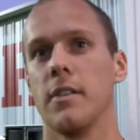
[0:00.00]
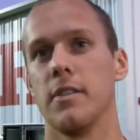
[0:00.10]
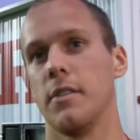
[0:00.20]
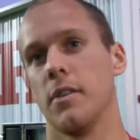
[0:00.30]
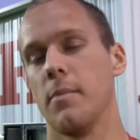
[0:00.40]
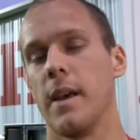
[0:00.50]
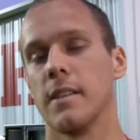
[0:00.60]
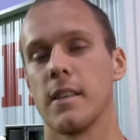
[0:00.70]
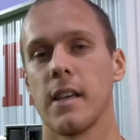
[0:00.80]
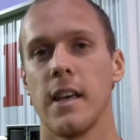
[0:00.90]
They're
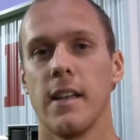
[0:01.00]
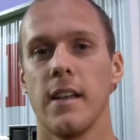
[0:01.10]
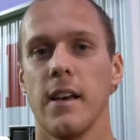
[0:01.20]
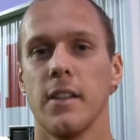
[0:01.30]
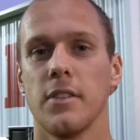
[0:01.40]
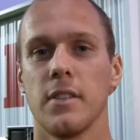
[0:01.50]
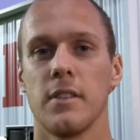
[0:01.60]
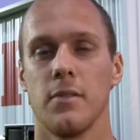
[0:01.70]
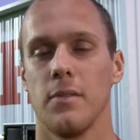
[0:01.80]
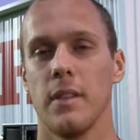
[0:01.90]
amazing, and this just